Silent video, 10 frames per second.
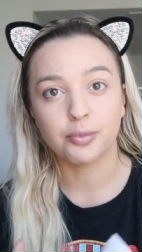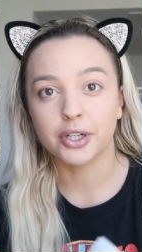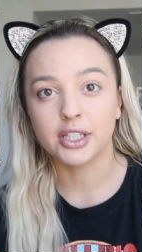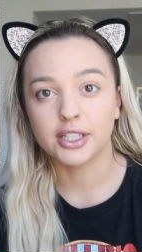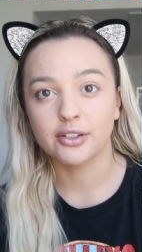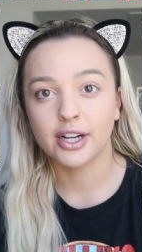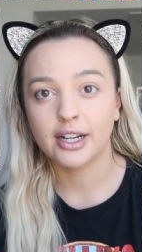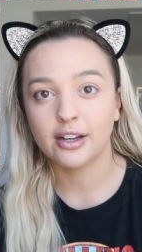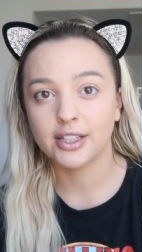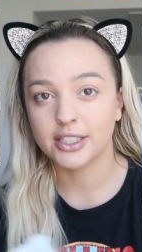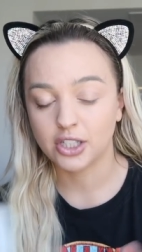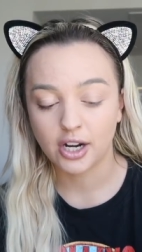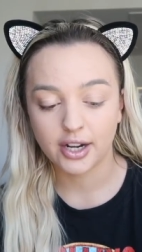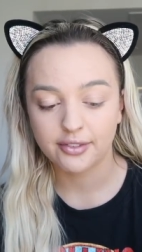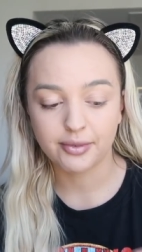super clean right now. Like,
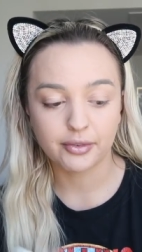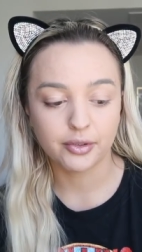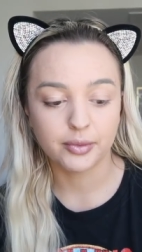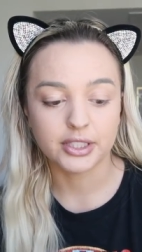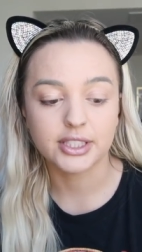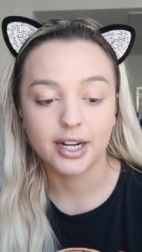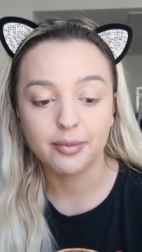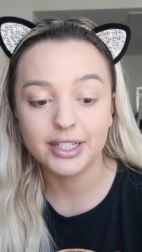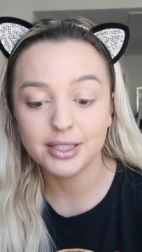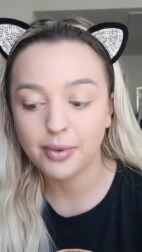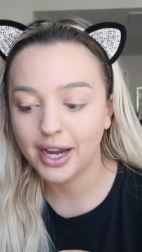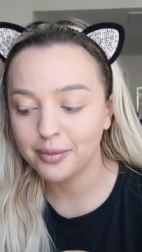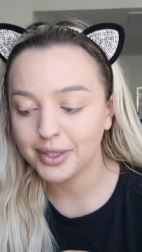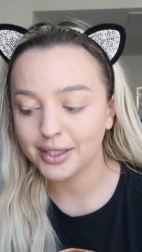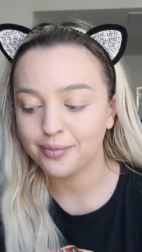sorry if my room looks kind of messy
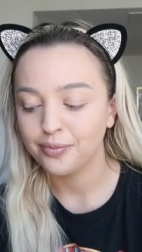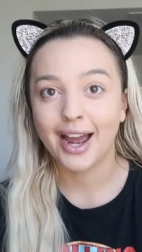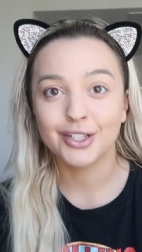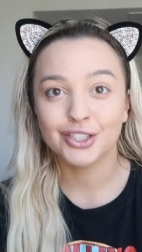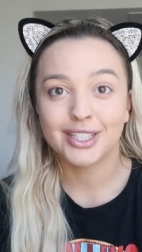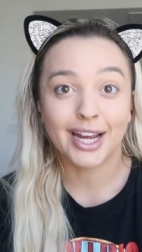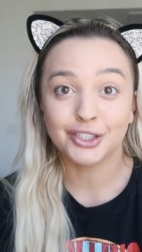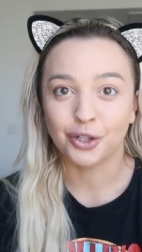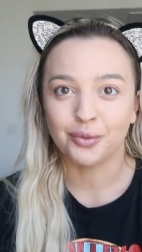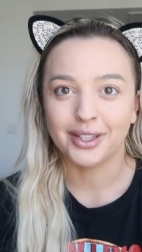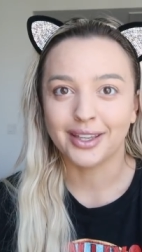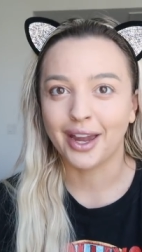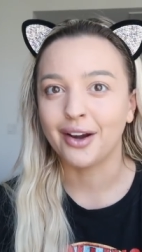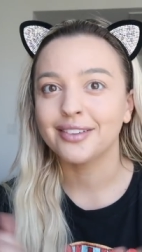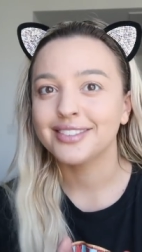behind me. I don't really
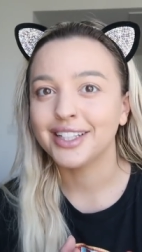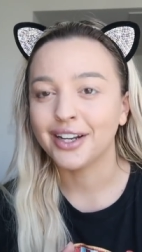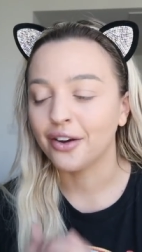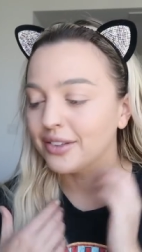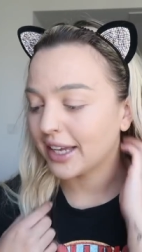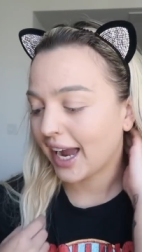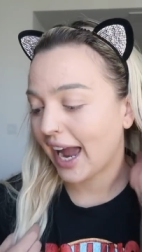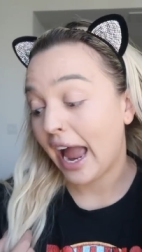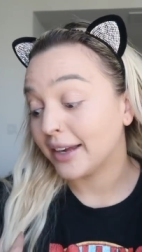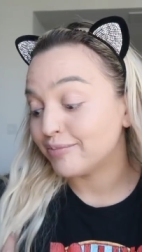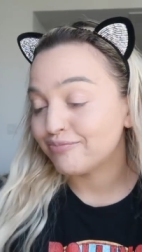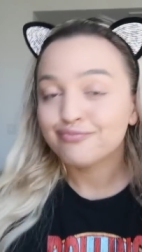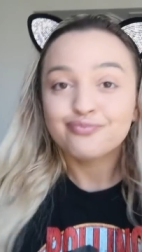care, you know? Like I